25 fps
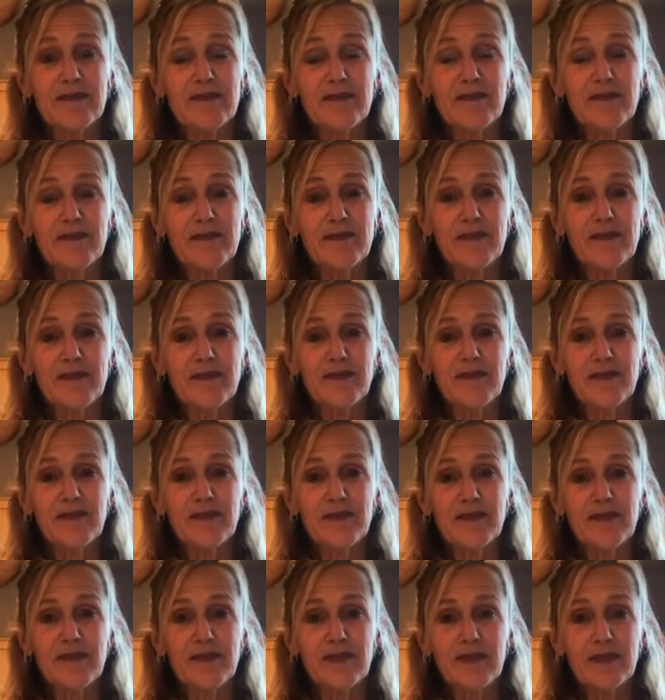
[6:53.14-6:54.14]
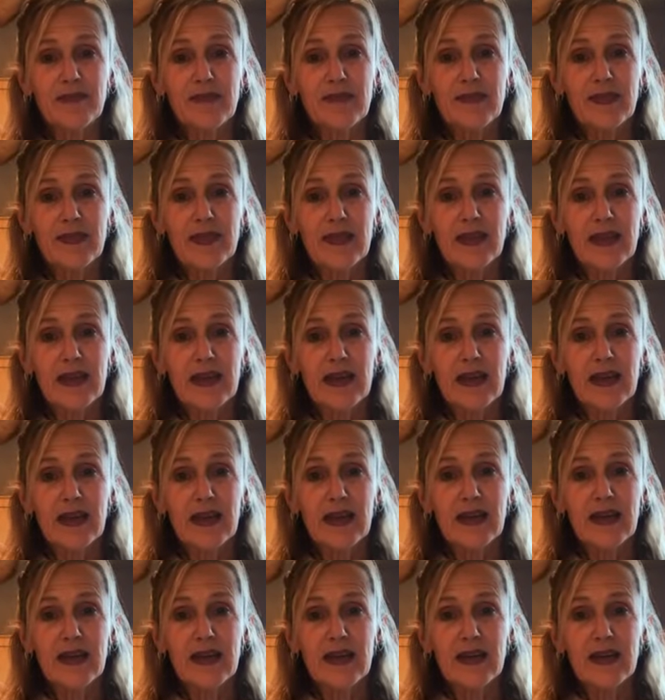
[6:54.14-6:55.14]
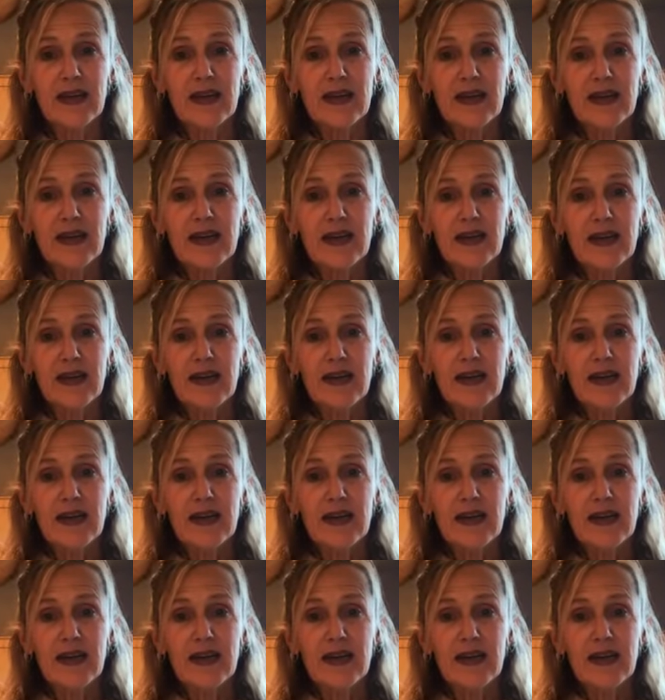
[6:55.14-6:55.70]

(silence)